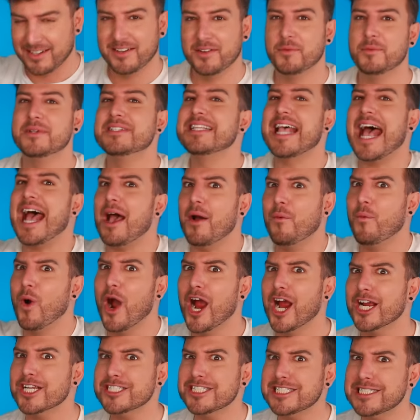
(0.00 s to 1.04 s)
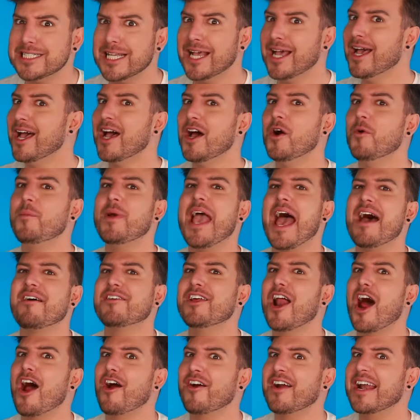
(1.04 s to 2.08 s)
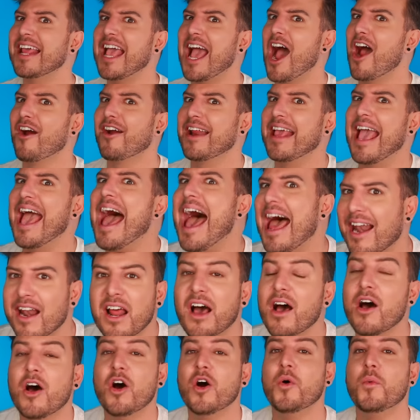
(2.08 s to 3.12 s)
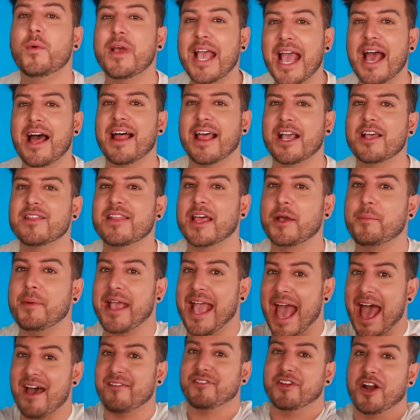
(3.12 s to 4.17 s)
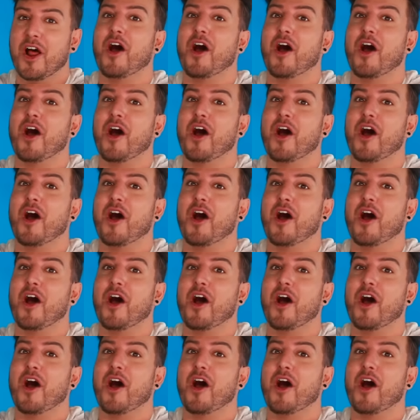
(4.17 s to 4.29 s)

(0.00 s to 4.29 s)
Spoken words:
Was that words? We haven't already had. We haven't